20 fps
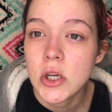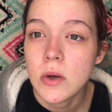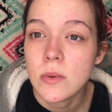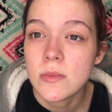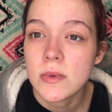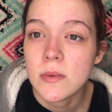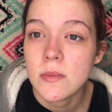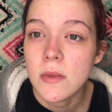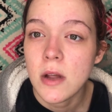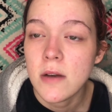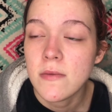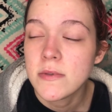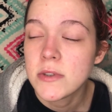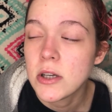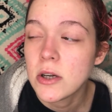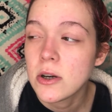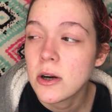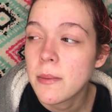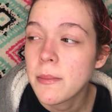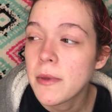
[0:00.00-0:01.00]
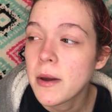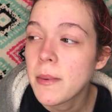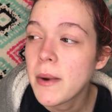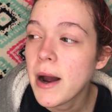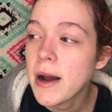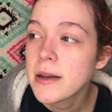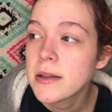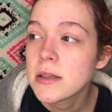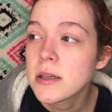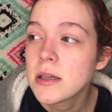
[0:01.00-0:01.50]
them some love and tell them
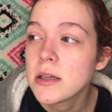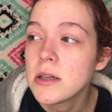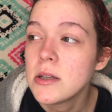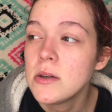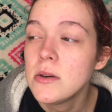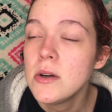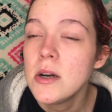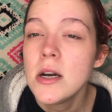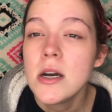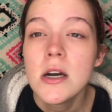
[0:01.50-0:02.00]
I sent you,